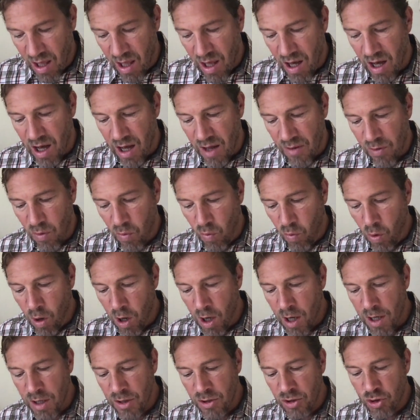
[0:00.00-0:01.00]
The
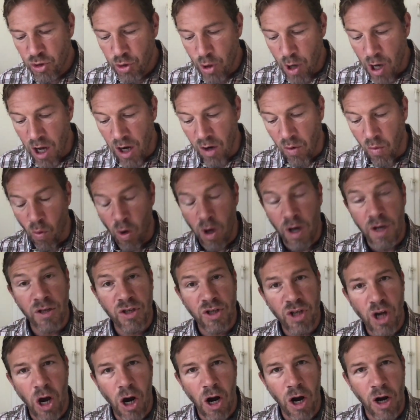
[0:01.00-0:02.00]
one drug, one
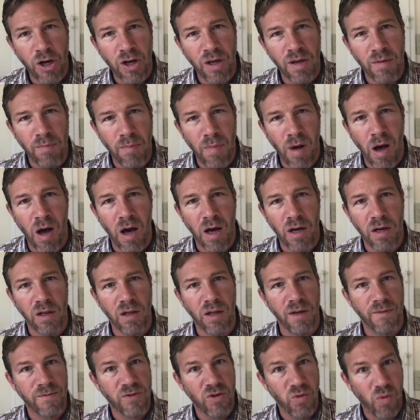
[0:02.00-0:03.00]
target model
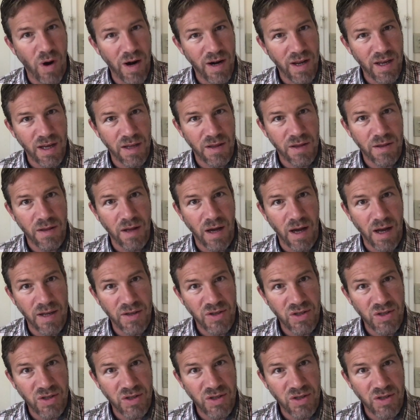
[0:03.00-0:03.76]
of 20th